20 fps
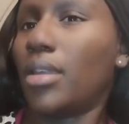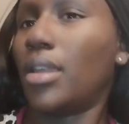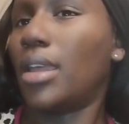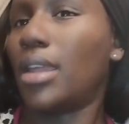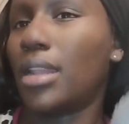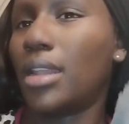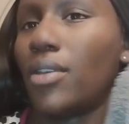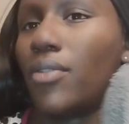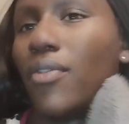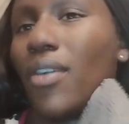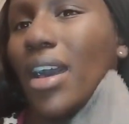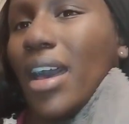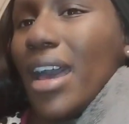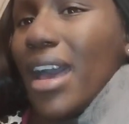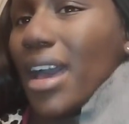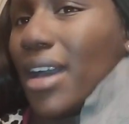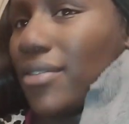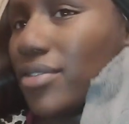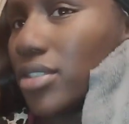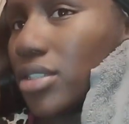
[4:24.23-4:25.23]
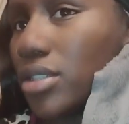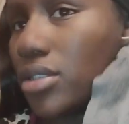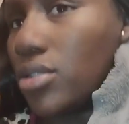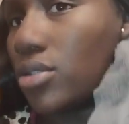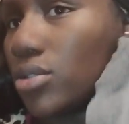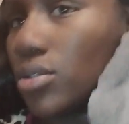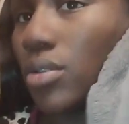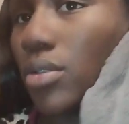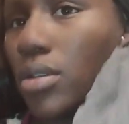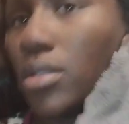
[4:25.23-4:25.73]
And if I have
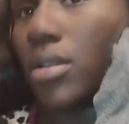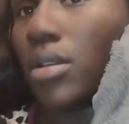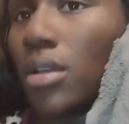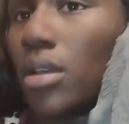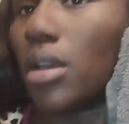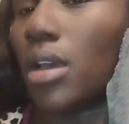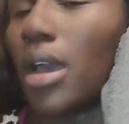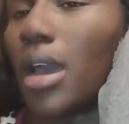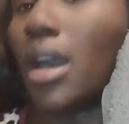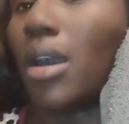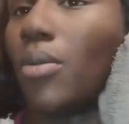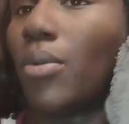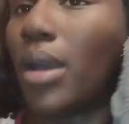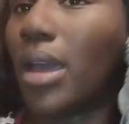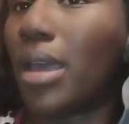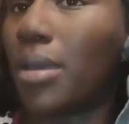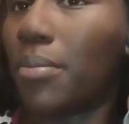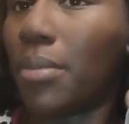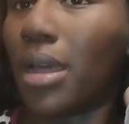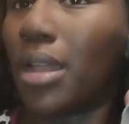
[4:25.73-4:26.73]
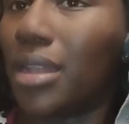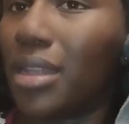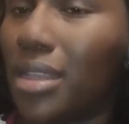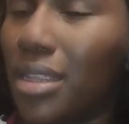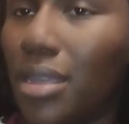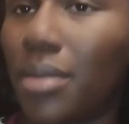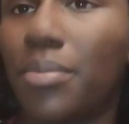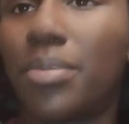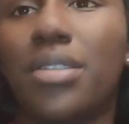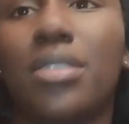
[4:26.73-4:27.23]
to, I'll wipe my
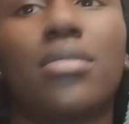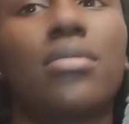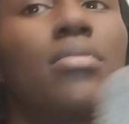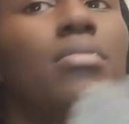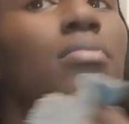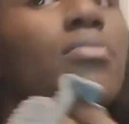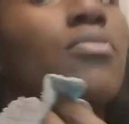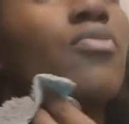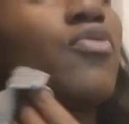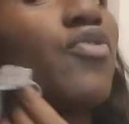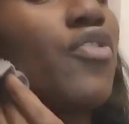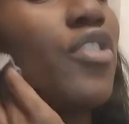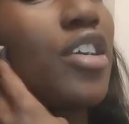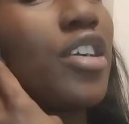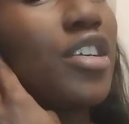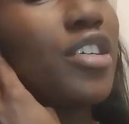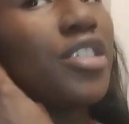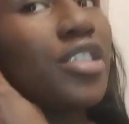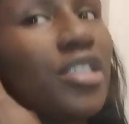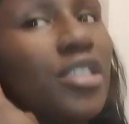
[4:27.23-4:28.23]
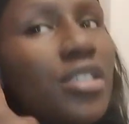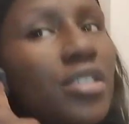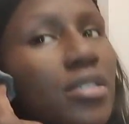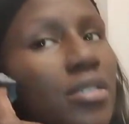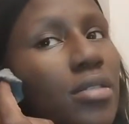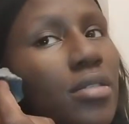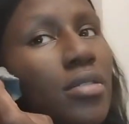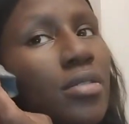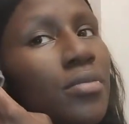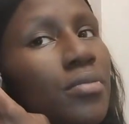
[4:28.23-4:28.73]
lips first
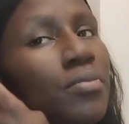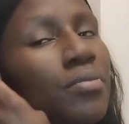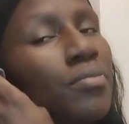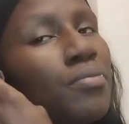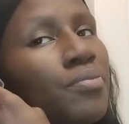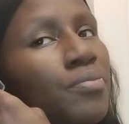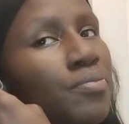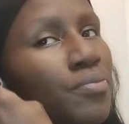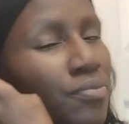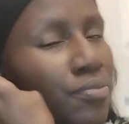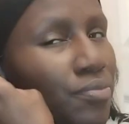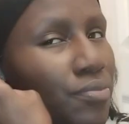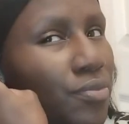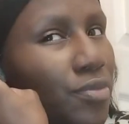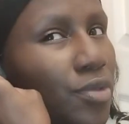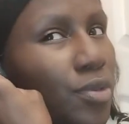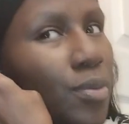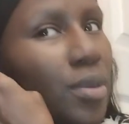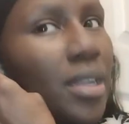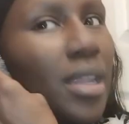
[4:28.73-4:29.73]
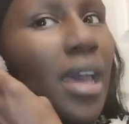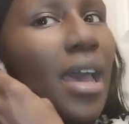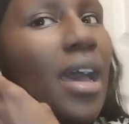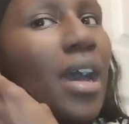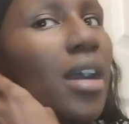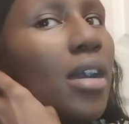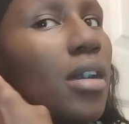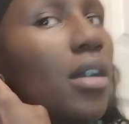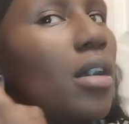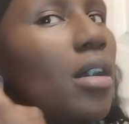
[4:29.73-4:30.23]
with the
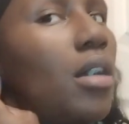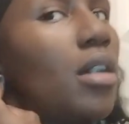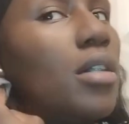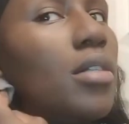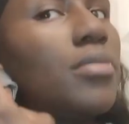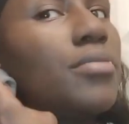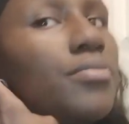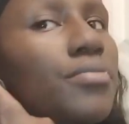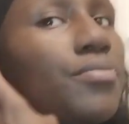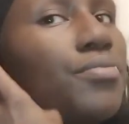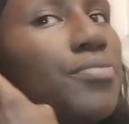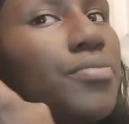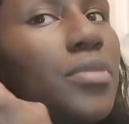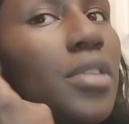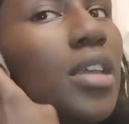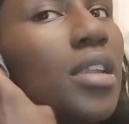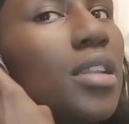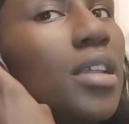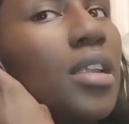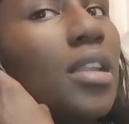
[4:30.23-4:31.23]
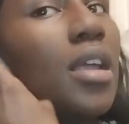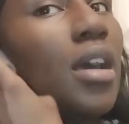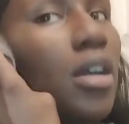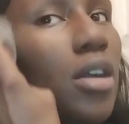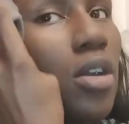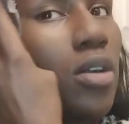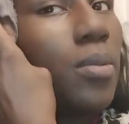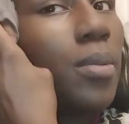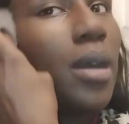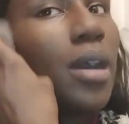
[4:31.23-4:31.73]
alcohol, and then I'll
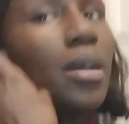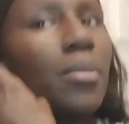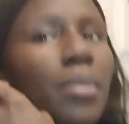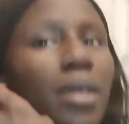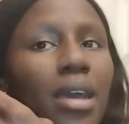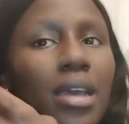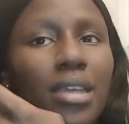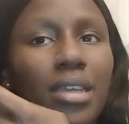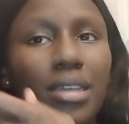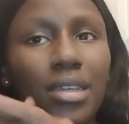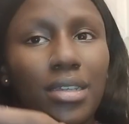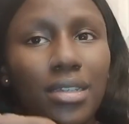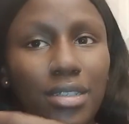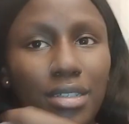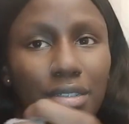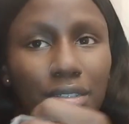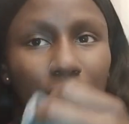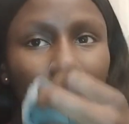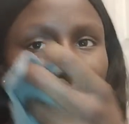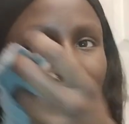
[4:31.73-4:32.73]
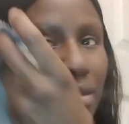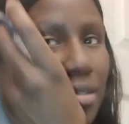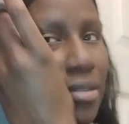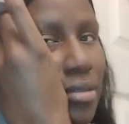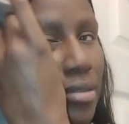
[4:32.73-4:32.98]
go behind my ears.